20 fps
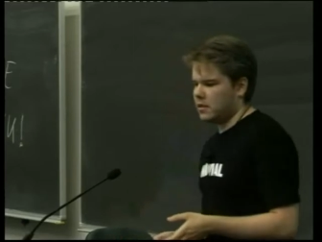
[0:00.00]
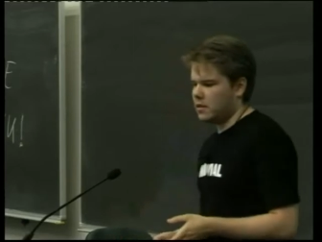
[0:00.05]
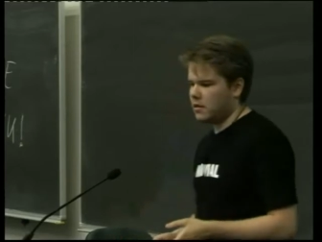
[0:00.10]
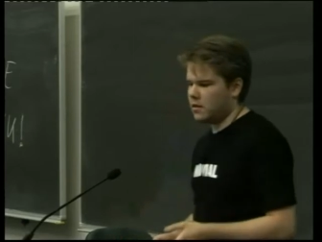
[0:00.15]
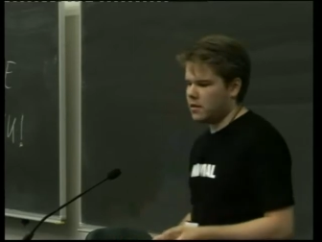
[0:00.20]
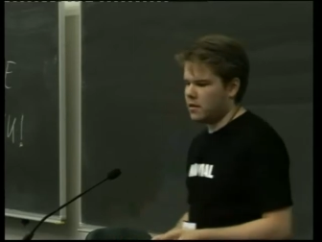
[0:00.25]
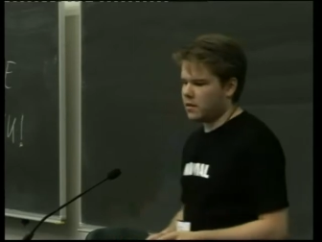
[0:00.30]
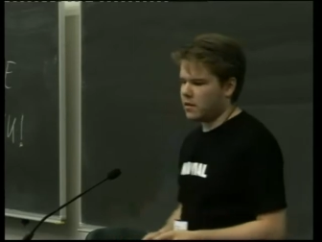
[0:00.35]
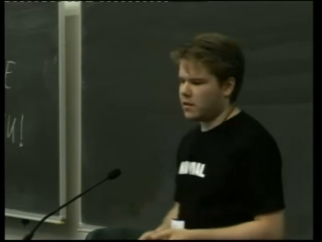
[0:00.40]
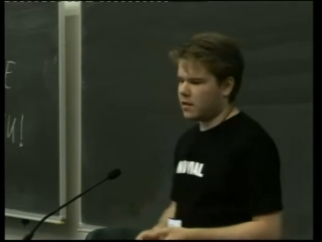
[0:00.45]

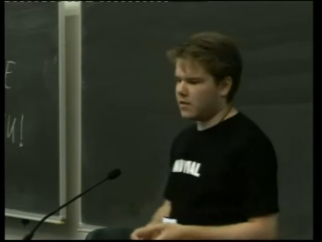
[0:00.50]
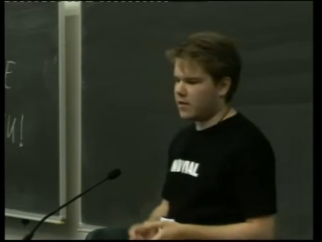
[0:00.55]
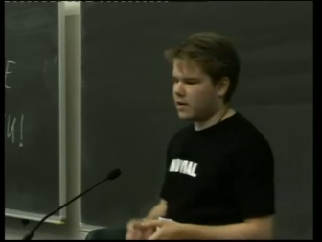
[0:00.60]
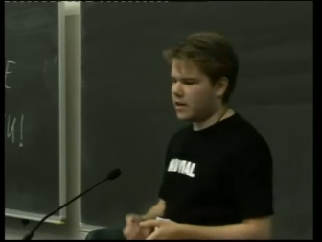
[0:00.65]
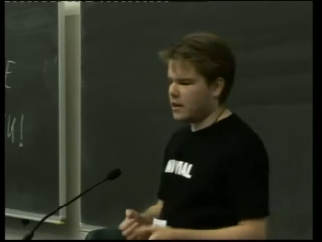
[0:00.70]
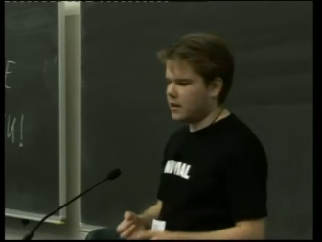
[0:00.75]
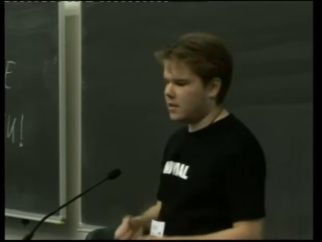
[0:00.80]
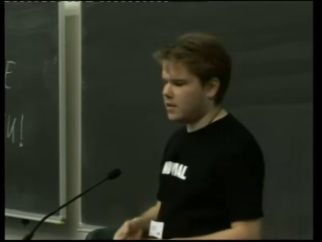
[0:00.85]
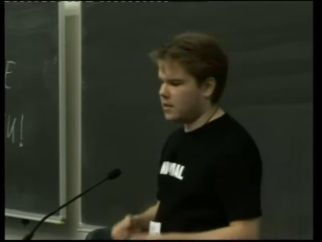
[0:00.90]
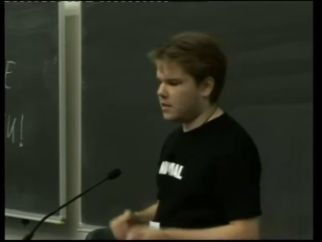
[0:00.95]
Uh,
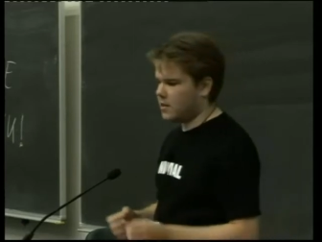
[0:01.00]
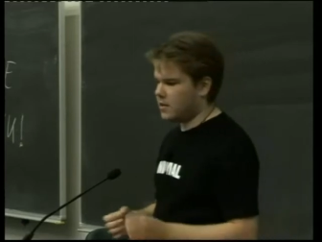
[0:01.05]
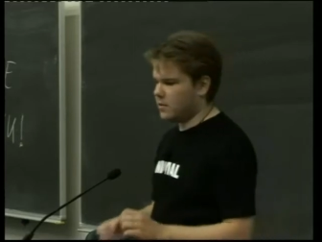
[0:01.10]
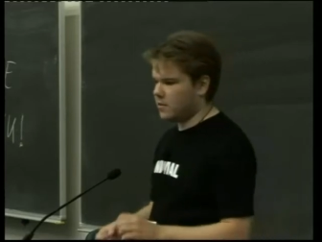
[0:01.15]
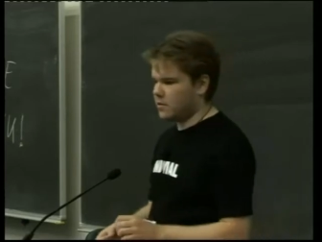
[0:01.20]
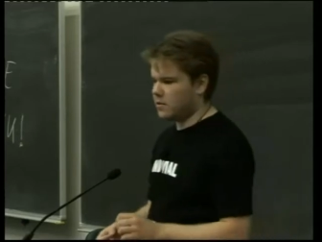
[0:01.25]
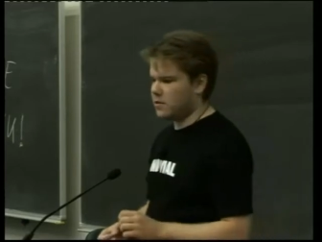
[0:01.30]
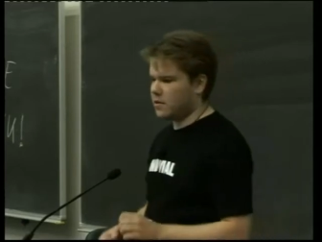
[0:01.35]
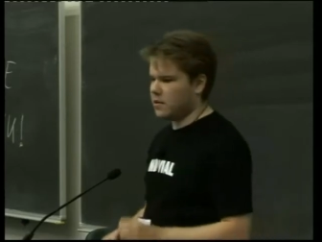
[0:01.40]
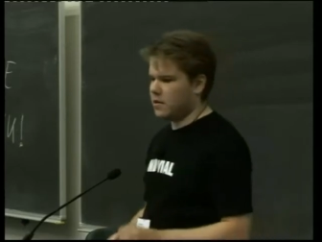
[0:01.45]
currently, I just
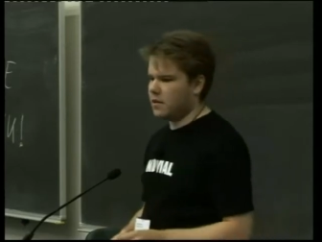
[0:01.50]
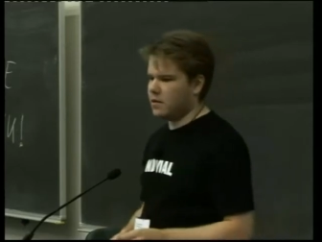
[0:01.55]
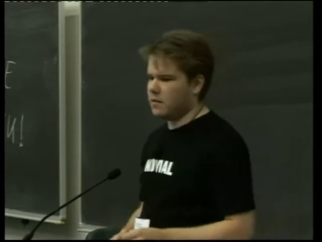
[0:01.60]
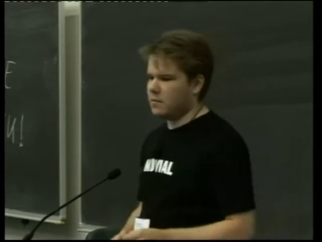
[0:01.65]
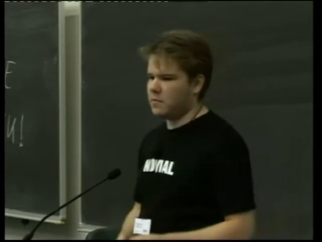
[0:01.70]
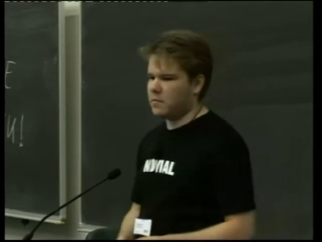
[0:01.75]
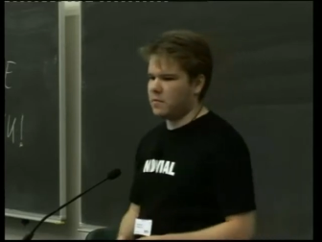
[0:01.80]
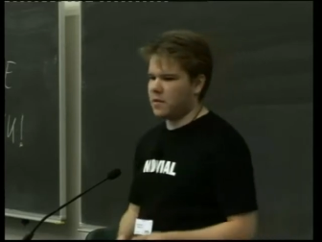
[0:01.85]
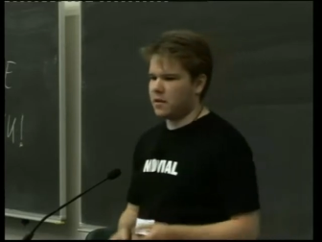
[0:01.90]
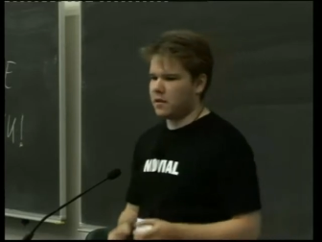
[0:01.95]
use uh,
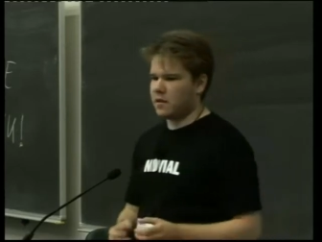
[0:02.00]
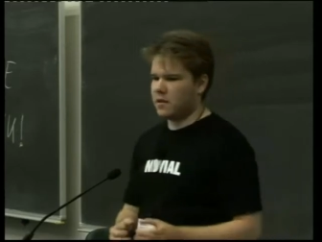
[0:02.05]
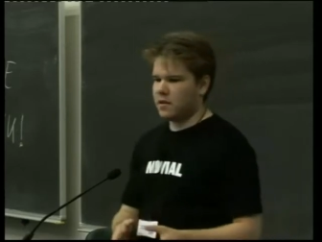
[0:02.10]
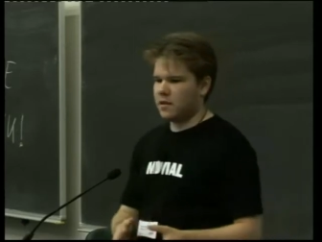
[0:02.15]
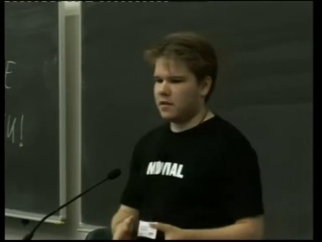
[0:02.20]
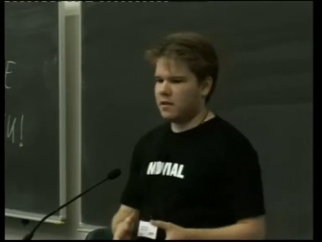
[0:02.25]
like